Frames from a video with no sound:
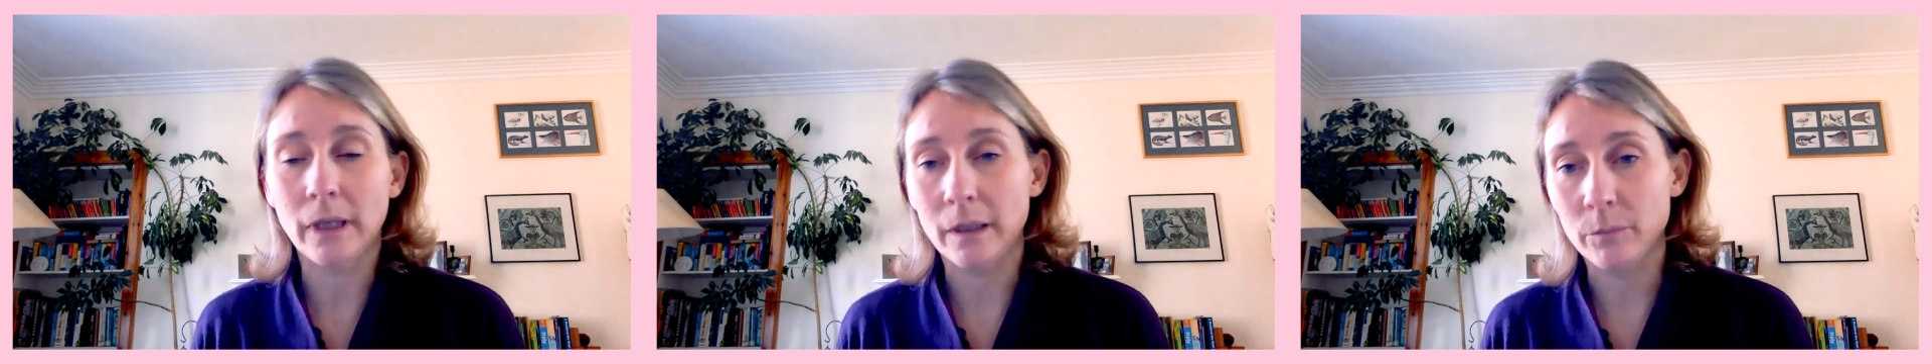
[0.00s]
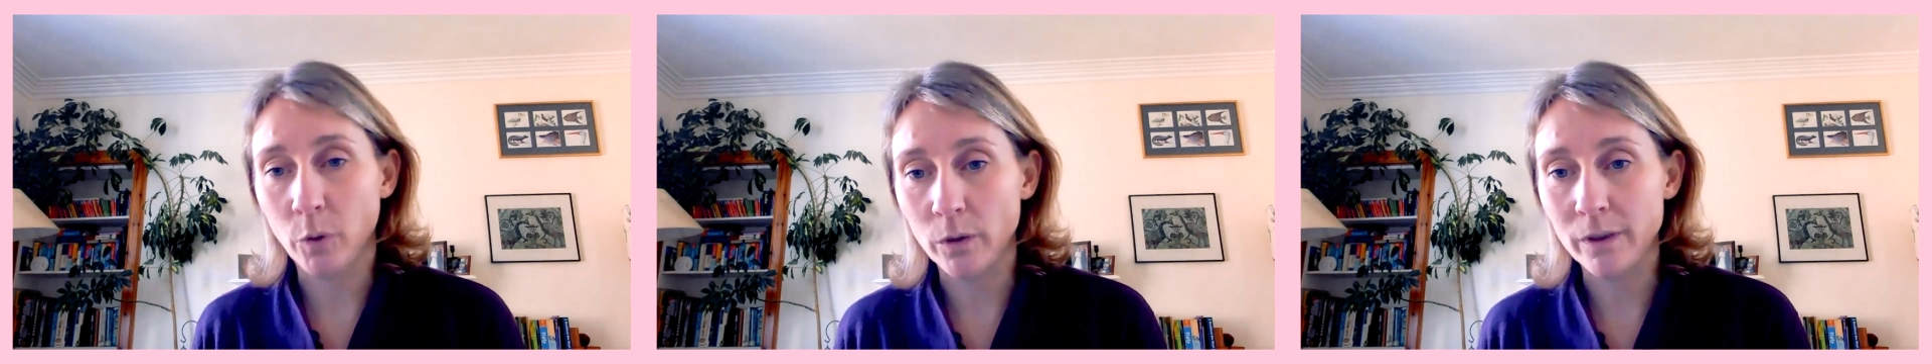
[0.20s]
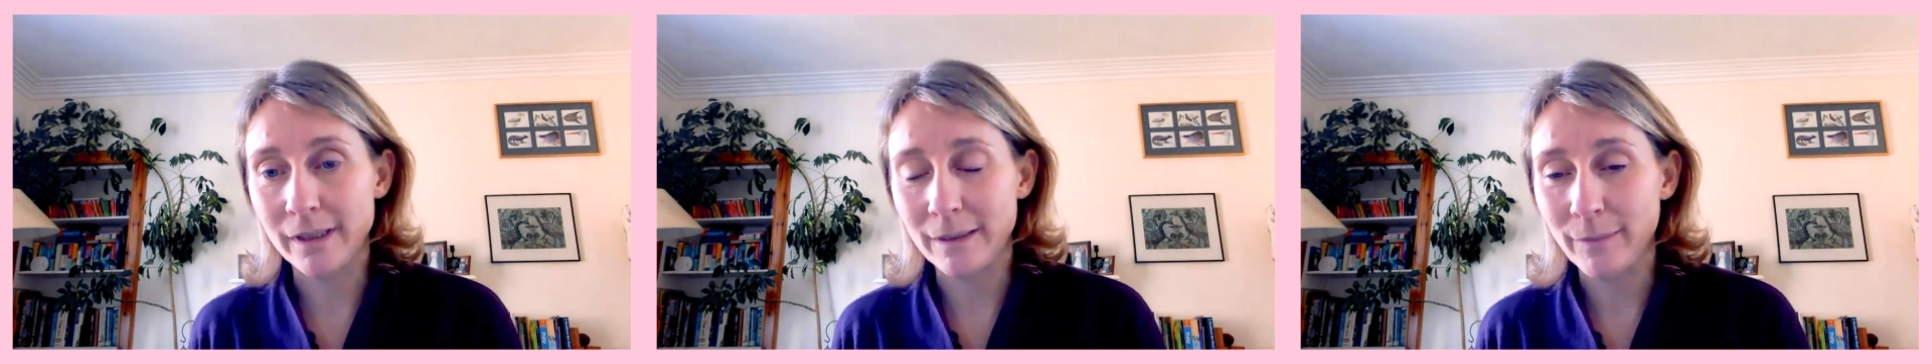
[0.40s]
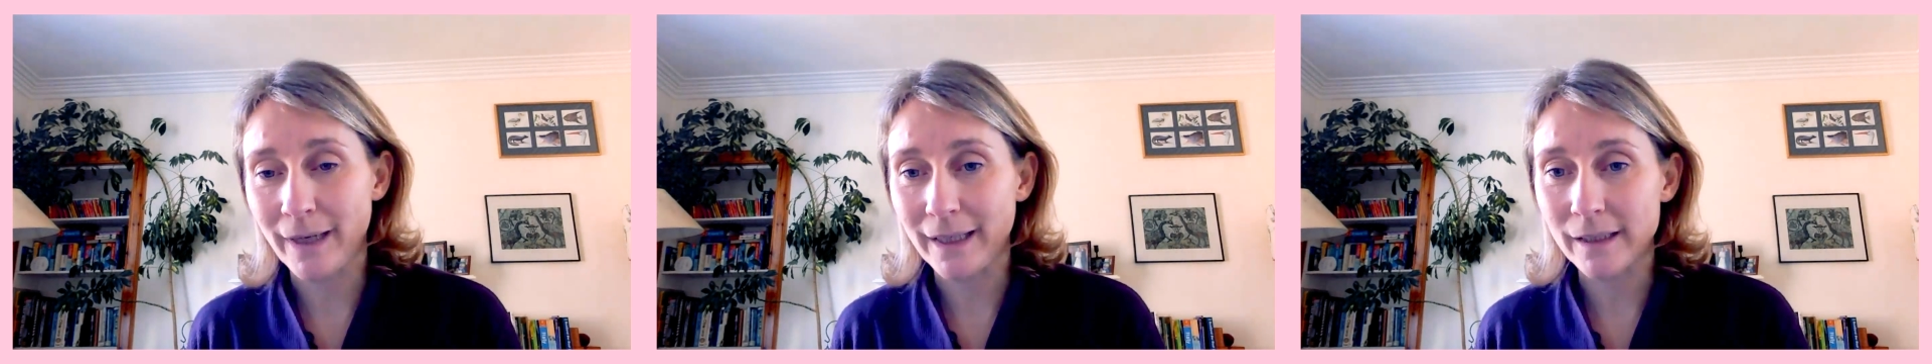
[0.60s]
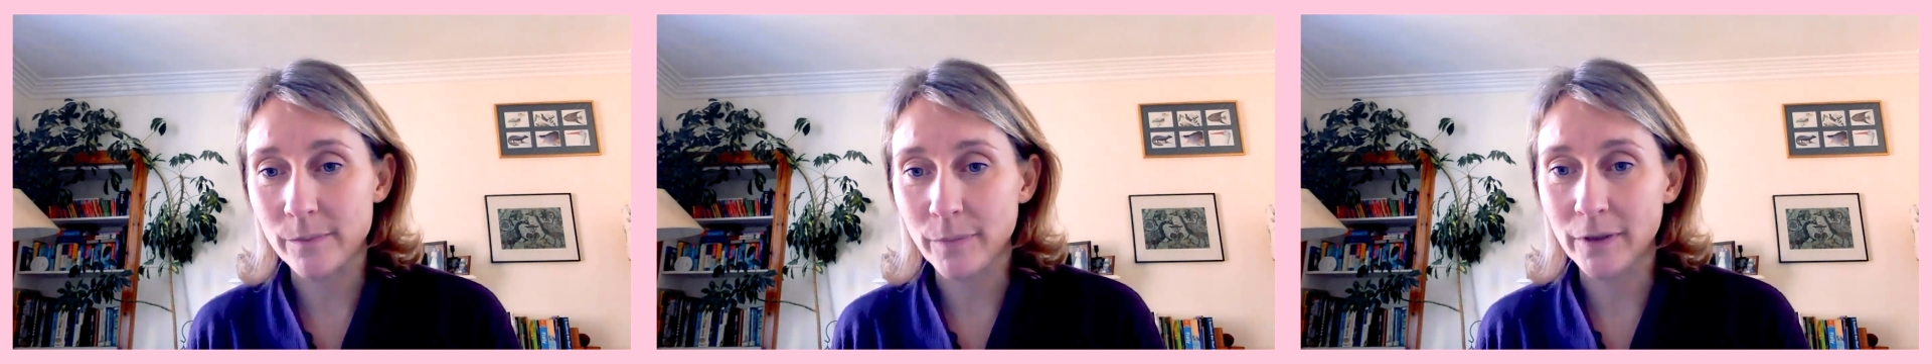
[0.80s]
and
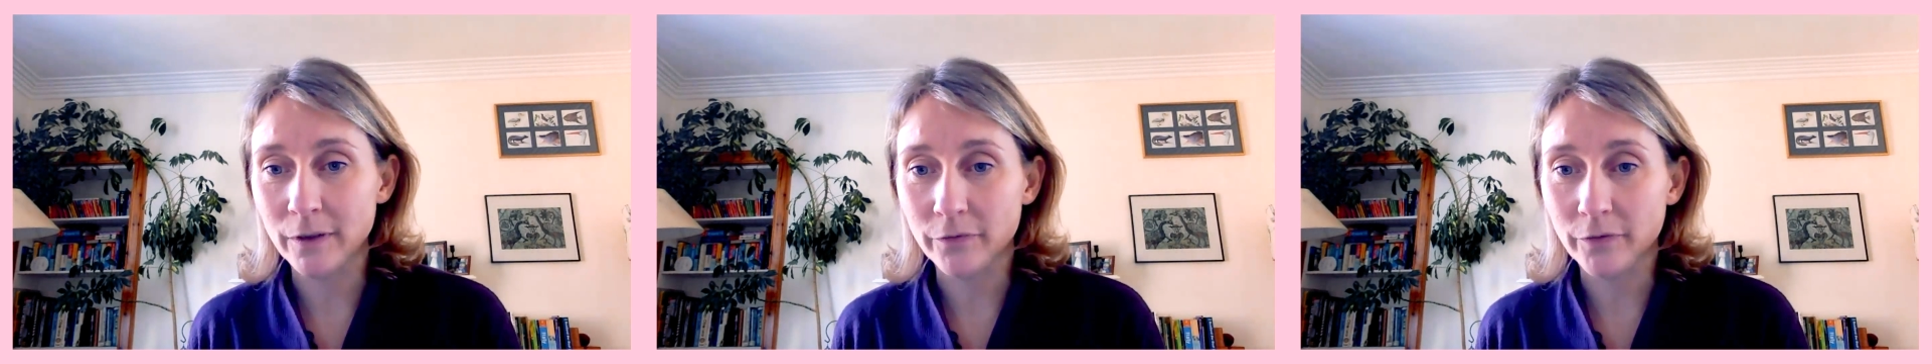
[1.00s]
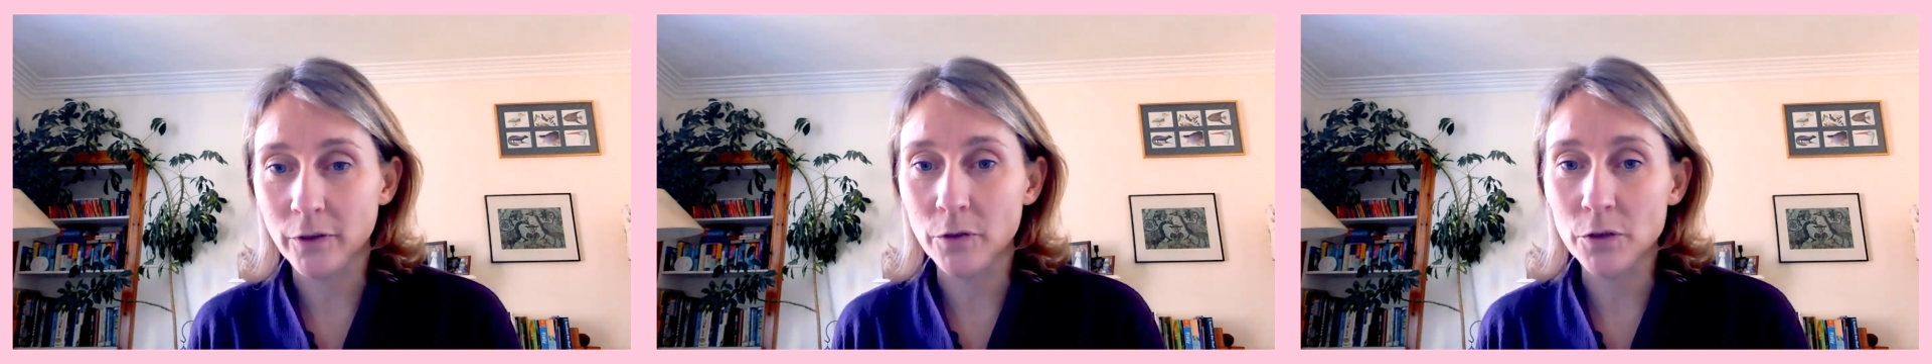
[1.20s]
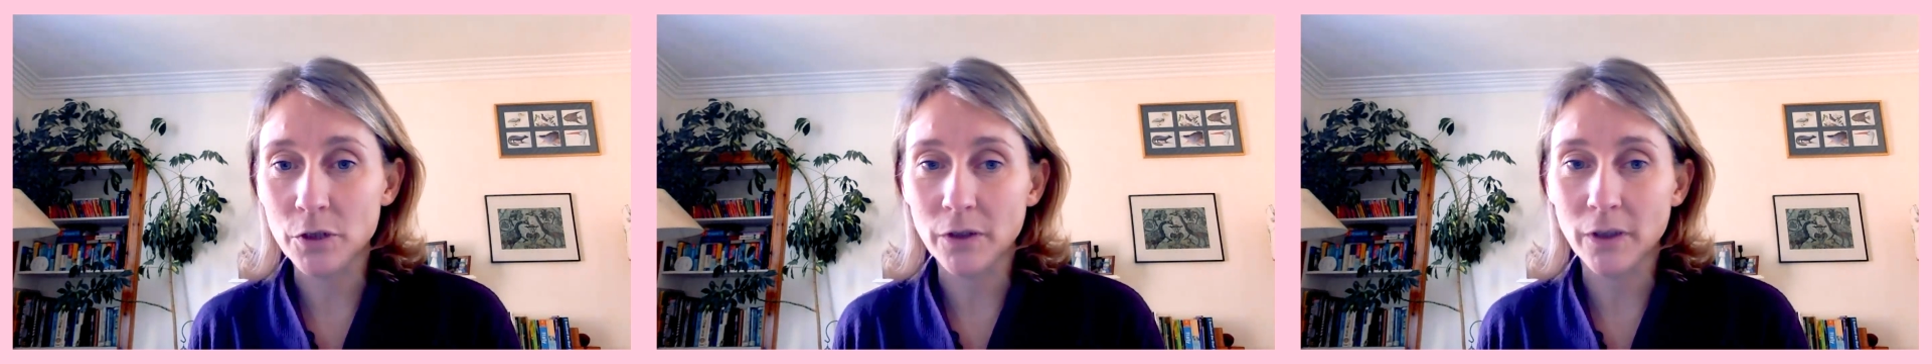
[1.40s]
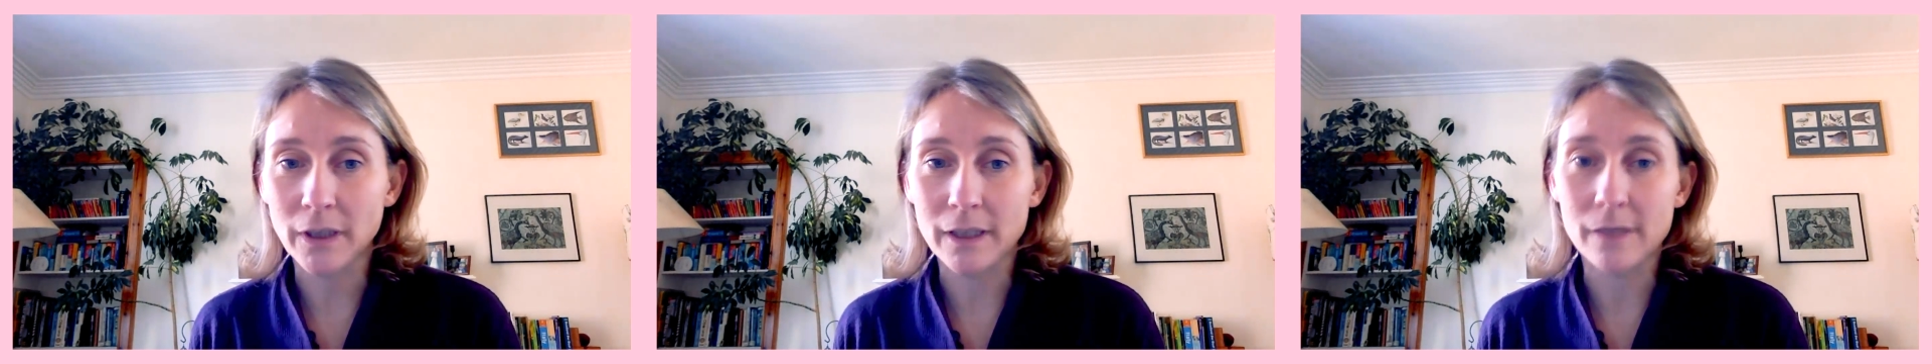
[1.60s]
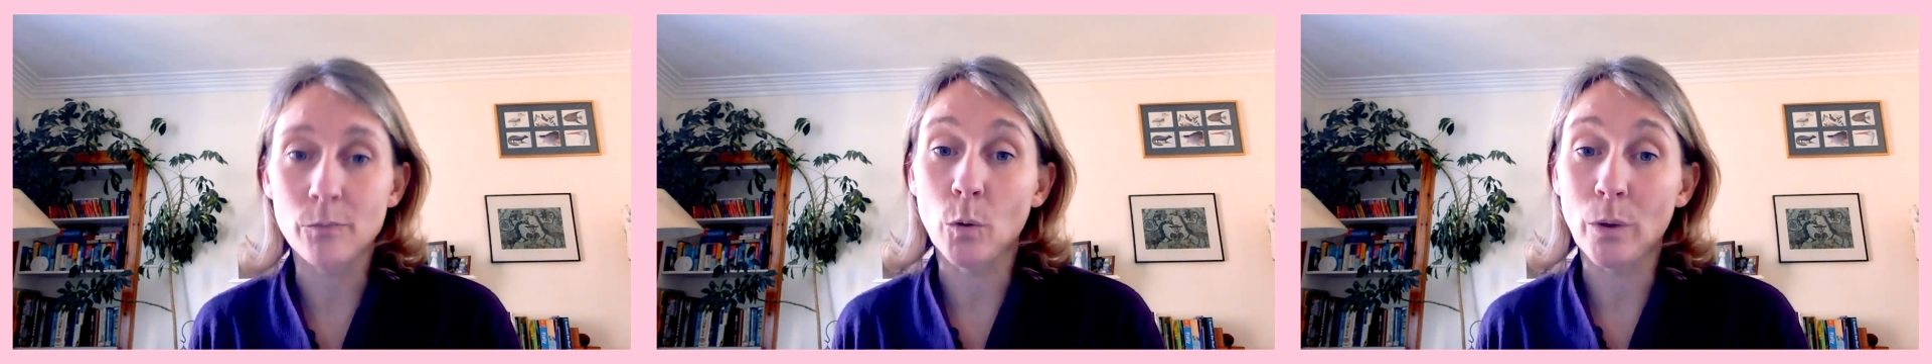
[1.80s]
policymakers build a future that
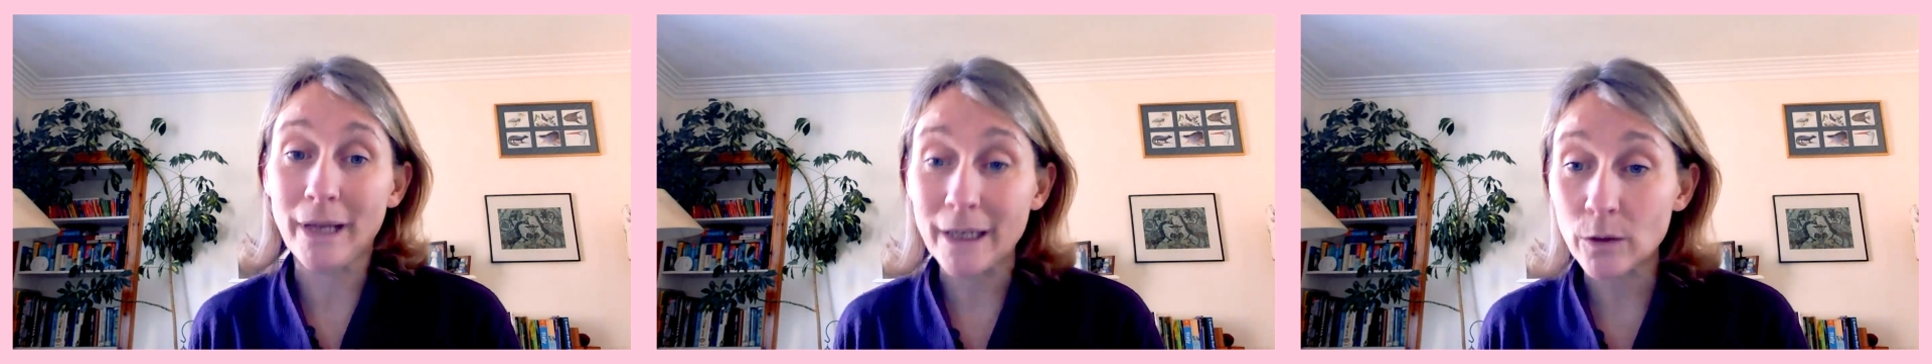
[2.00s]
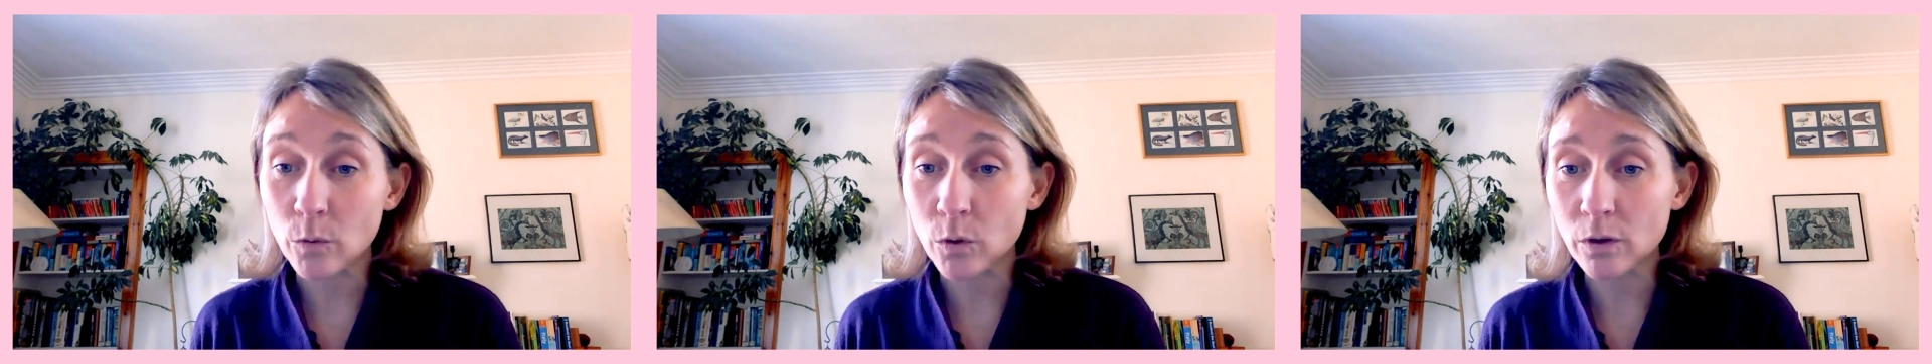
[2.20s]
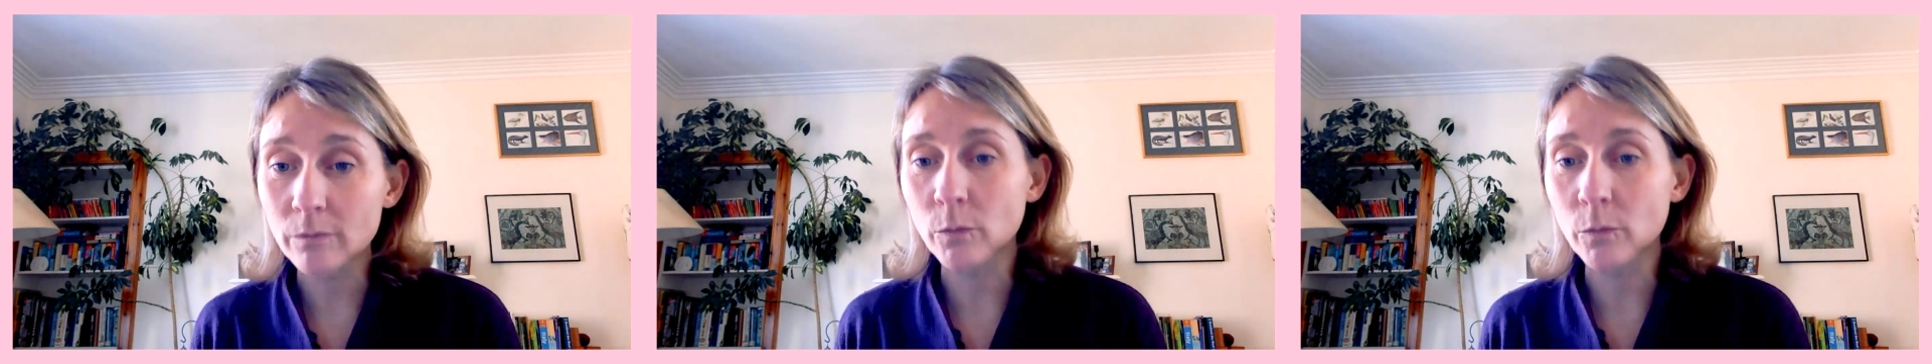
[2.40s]
is more equal,